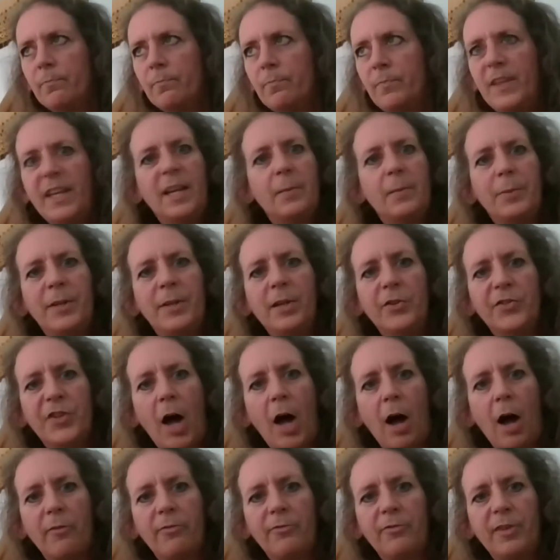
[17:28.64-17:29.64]
it peels
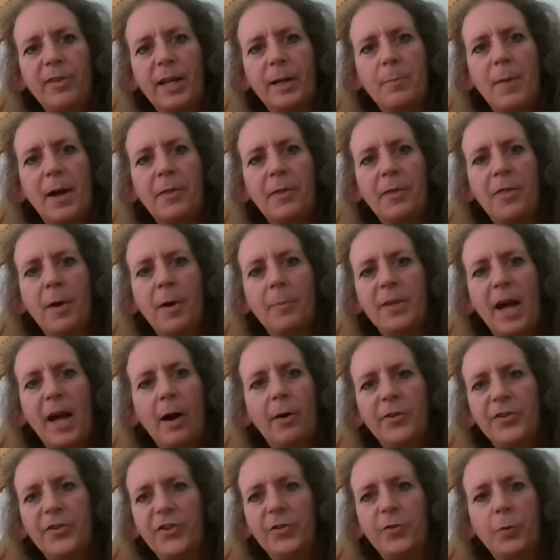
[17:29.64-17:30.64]
off. Like my thumb
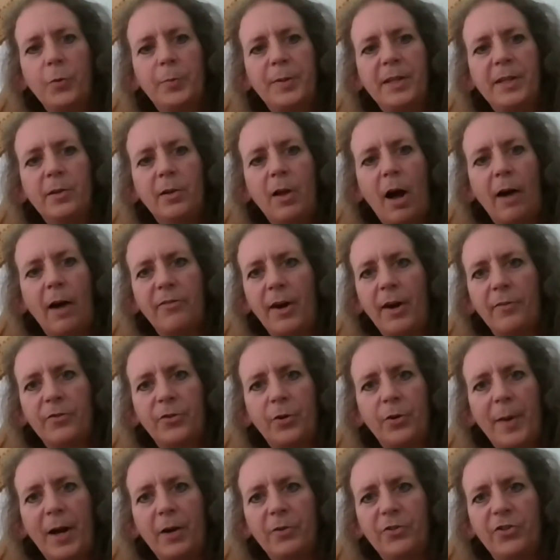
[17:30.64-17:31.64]
calluses will peel off after
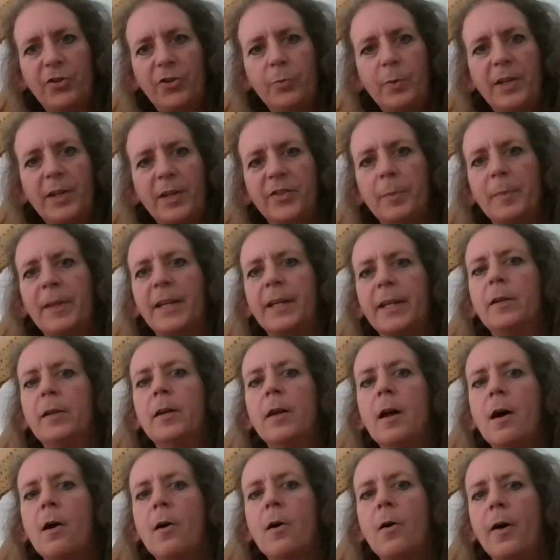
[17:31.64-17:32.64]
about 2 weeks. I'm like,
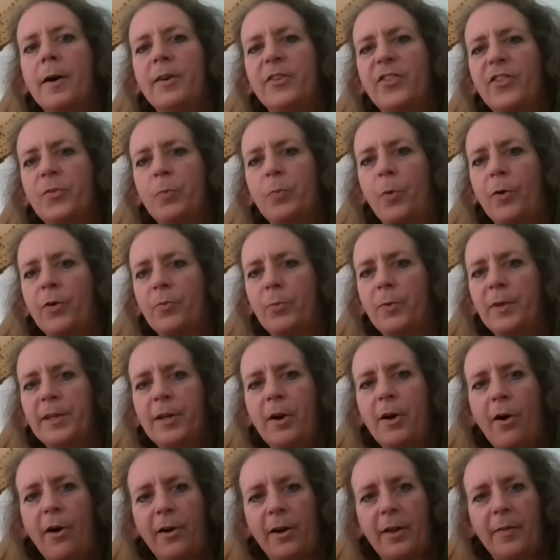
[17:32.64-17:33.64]
no, I just worked really
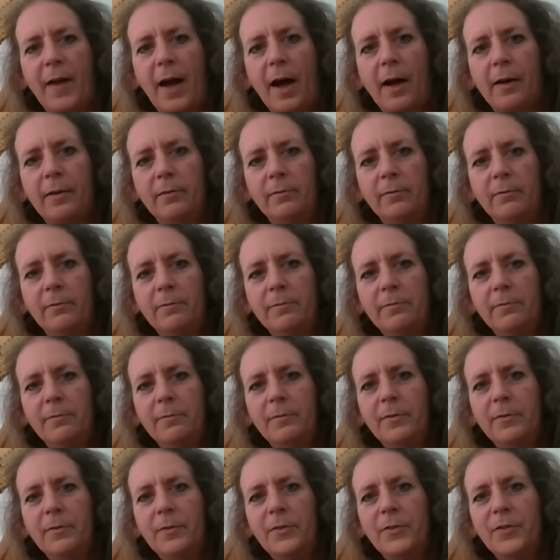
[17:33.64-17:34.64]
hard on that.
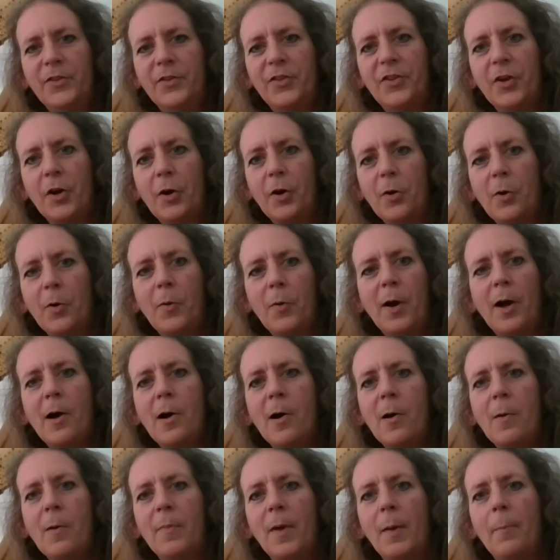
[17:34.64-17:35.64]
So
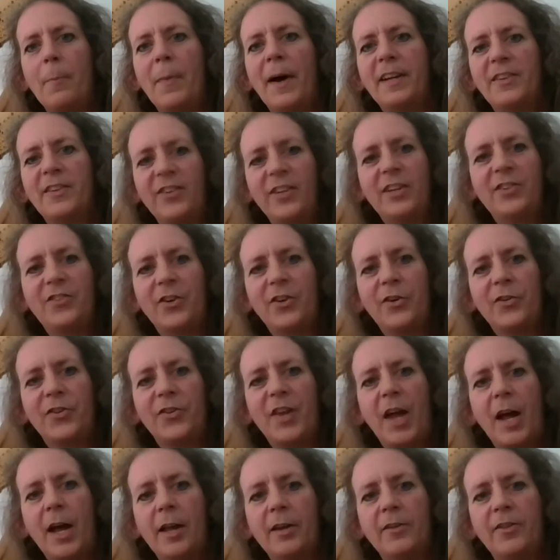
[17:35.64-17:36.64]
my teacher
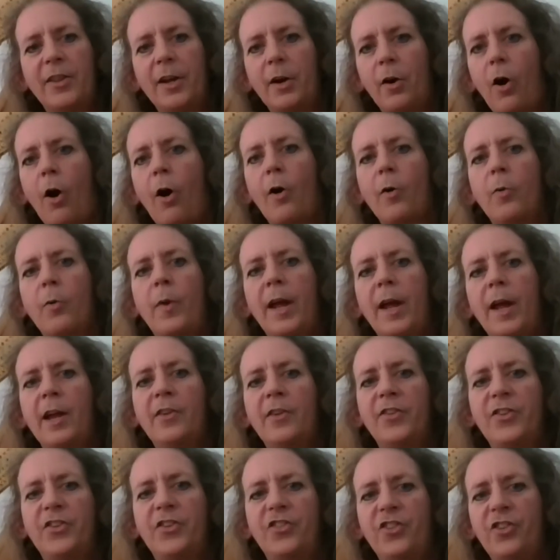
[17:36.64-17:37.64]
said there are
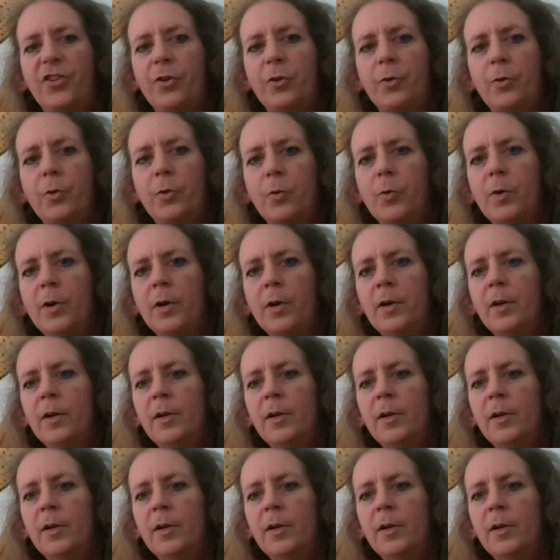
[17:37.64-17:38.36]
ways to,